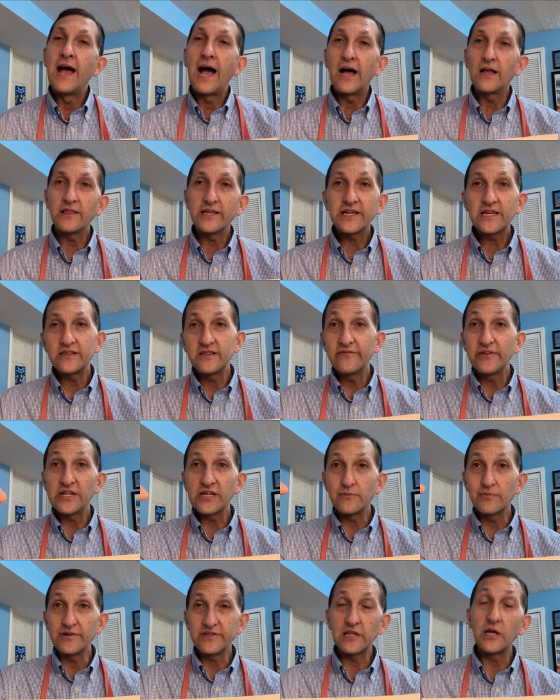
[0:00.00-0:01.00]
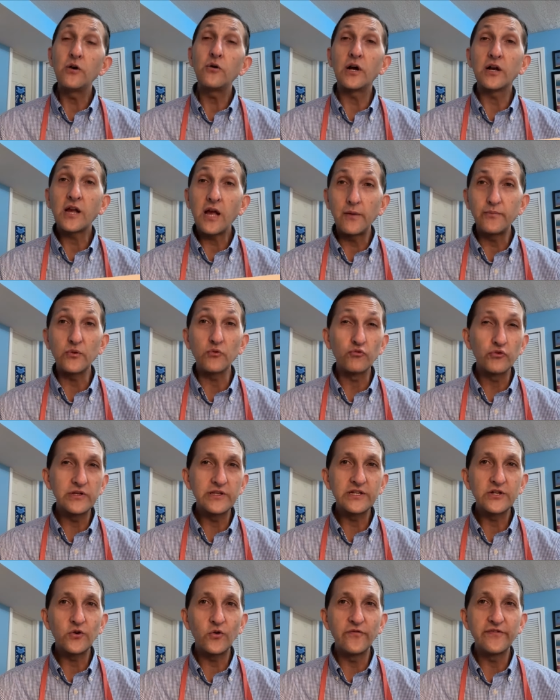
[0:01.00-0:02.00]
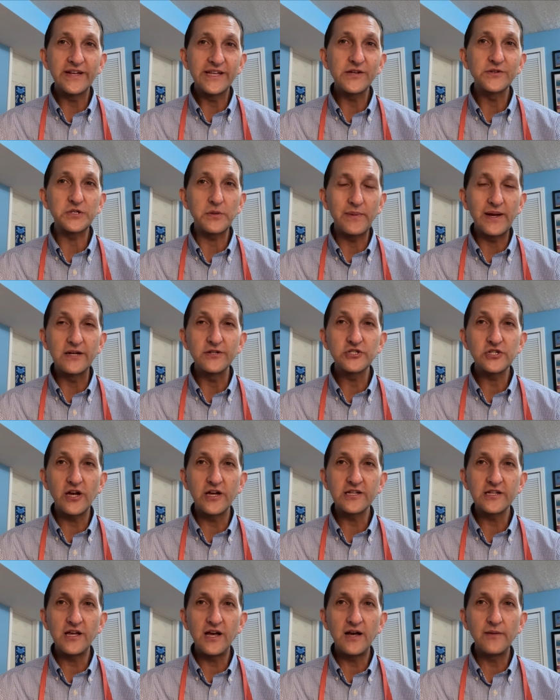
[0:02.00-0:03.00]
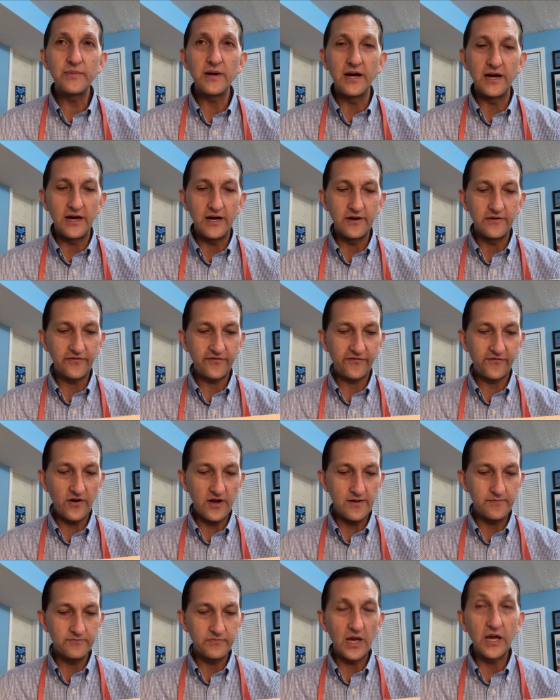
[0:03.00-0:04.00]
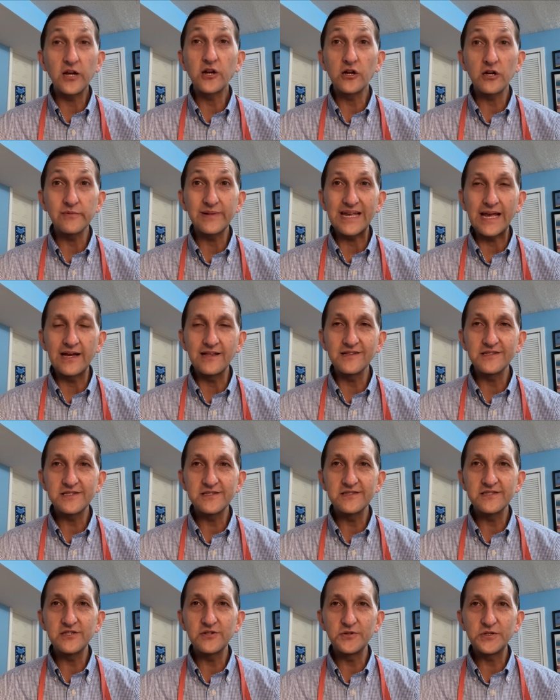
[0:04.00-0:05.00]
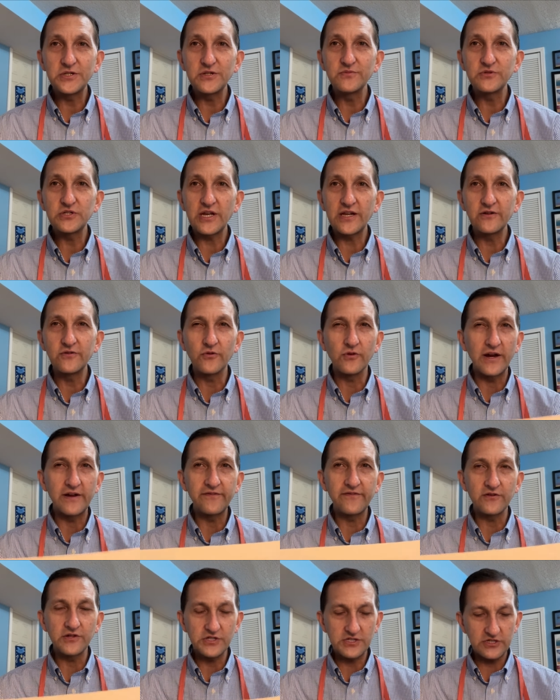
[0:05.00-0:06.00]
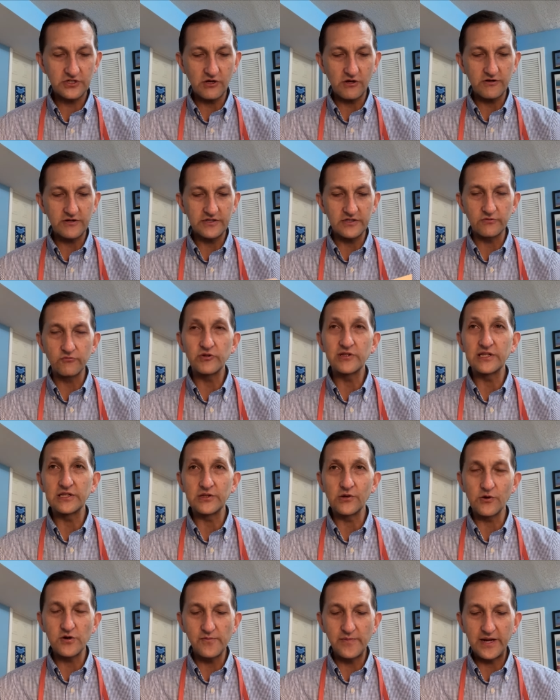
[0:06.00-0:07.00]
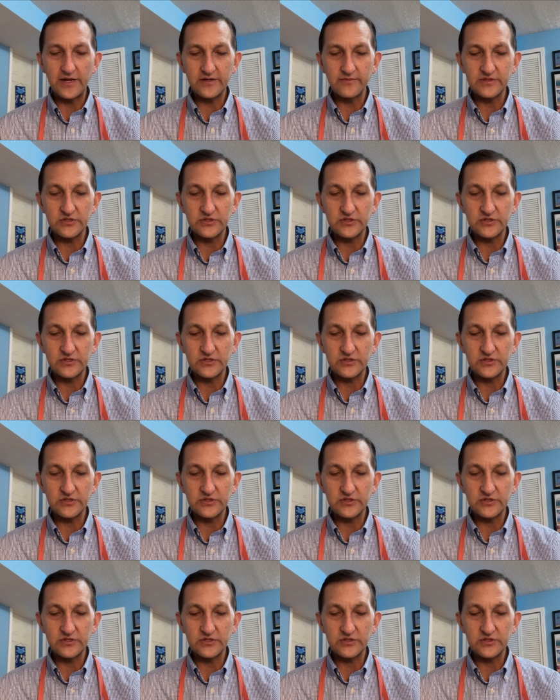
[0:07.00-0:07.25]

I'll link in the video below a couple really cool videos about John Lobb uh, from uh, Kirby Allison's YouTube channel where I first started to really learn about him.